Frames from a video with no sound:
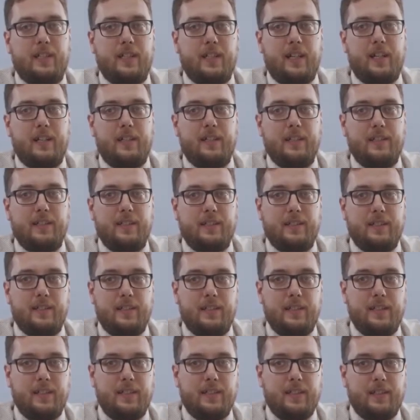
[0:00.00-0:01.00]

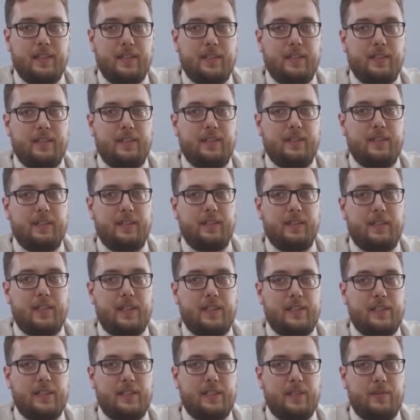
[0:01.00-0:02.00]
divisions of Russian
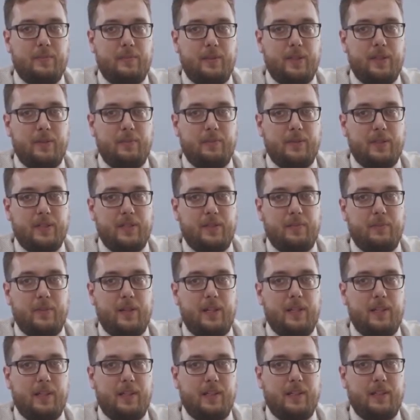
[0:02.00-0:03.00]
Empire was completely
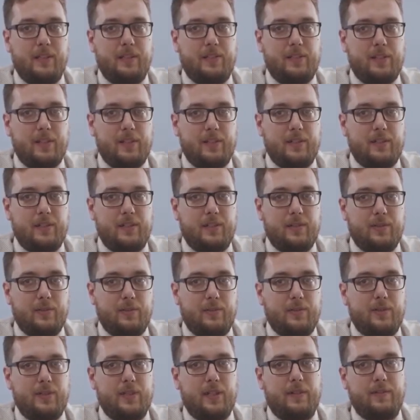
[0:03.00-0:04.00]
different from the Soviet
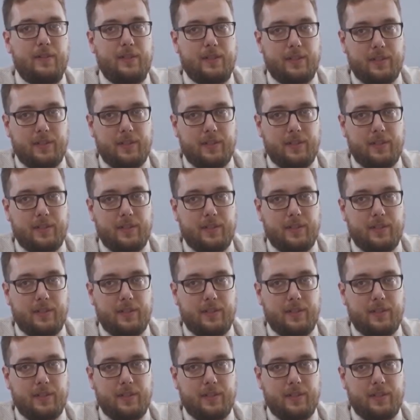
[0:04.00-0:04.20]
Union.